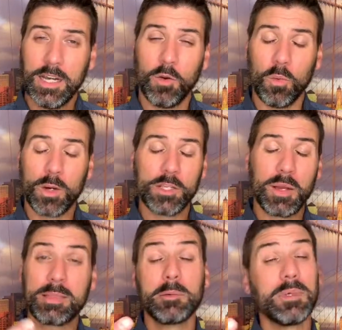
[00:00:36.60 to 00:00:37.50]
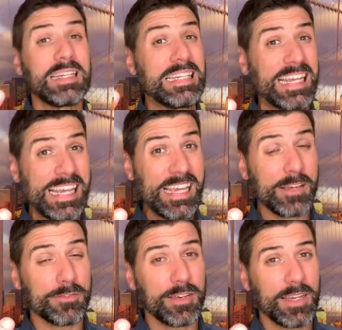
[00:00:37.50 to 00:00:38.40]
Well, what do you want them to
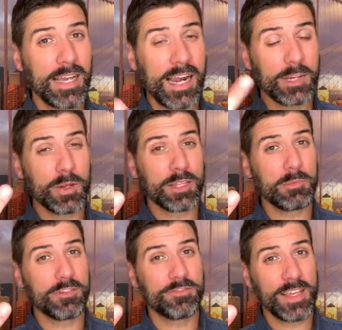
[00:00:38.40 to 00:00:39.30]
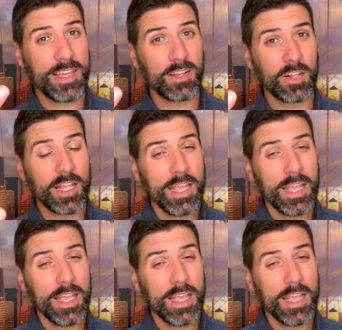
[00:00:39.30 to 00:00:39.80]
believe? How do you want them to feel?